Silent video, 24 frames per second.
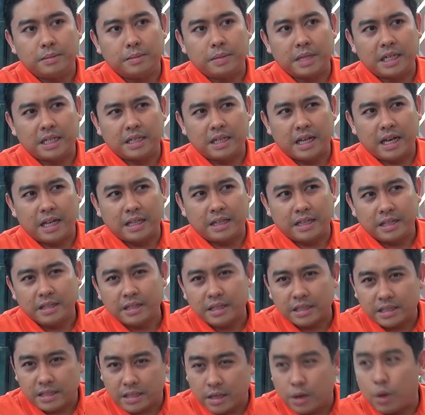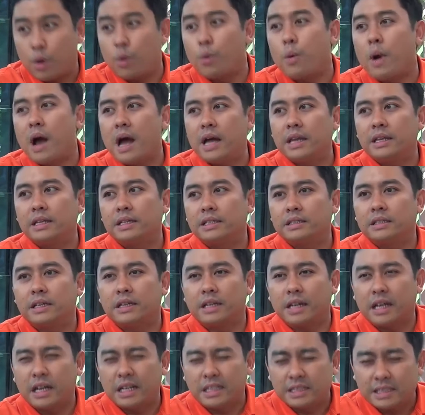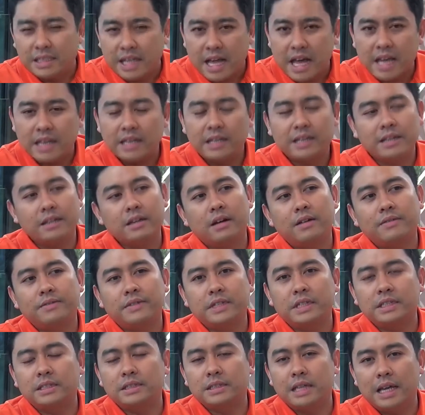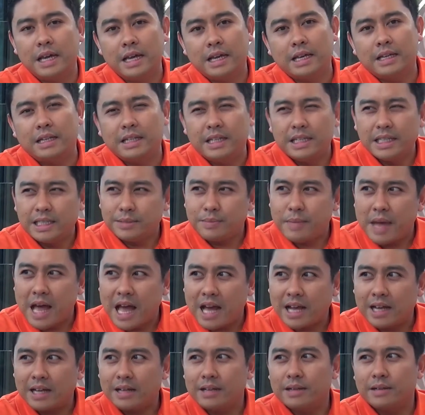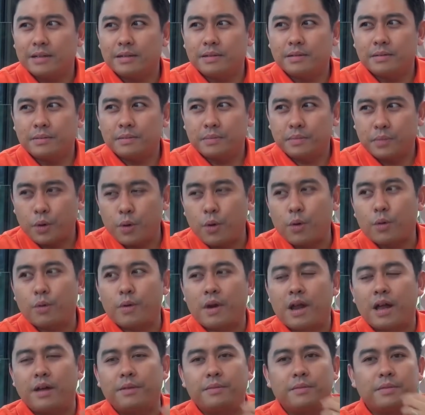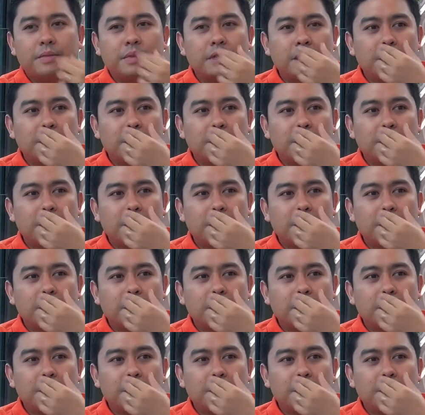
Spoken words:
But I think it's the awareness and understanding of this leaseback program,